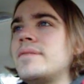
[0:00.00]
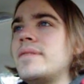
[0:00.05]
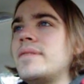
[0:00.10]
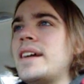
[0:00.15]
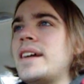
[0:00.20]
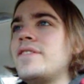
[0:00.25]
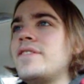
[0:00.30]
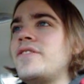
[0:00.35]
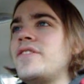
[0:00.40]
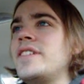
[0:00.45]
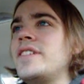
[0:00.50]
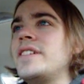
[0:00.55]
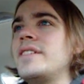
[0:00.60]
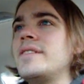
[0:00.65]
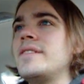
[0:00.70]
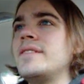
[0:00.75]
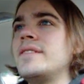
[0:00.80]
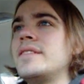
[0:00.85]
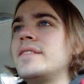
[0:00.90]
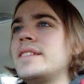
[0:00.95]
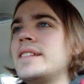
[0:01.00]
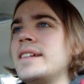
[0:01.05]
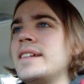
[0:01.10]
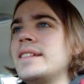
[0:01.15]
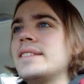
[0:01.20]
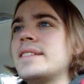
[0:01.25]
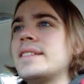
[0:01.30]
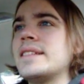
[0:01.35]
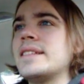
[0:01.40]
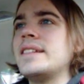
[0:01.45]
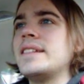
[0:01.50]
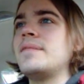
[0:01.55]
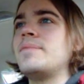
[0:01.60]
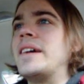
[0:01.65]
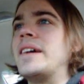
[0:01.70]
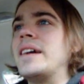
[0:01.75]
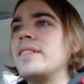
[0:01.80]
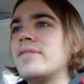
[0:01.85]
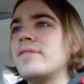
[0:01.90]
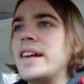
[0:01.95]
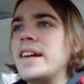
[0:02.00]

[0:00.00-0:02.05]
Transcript: I feel, tends to get a bad